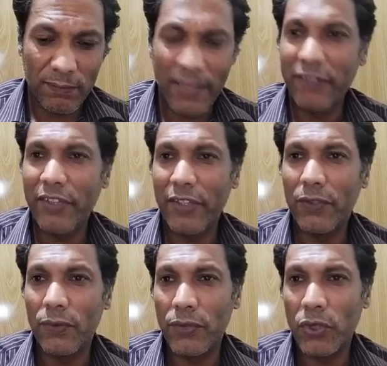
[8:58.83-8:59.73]
many
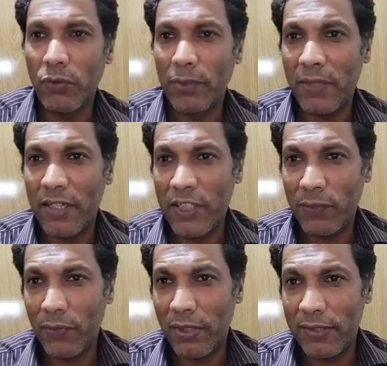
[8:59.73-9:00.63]
videos over the
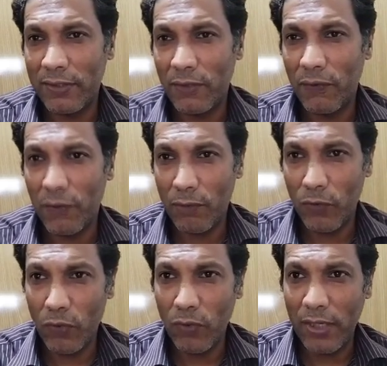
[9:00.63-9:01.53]
past few days
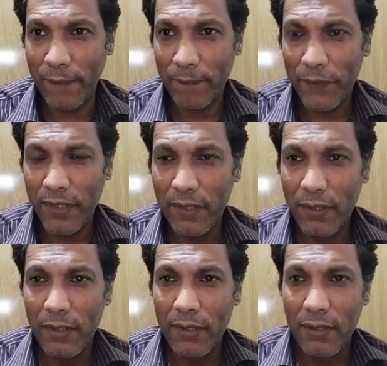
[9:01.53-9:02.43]
from OLA.
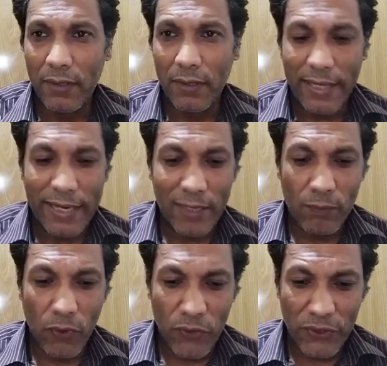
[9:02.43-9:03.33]

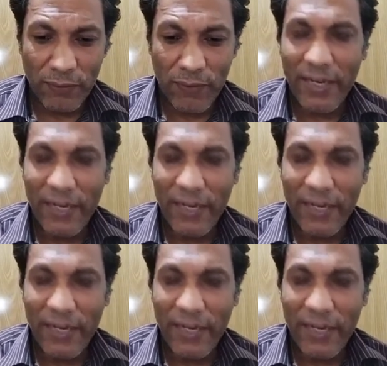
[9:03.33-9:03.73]
And most of the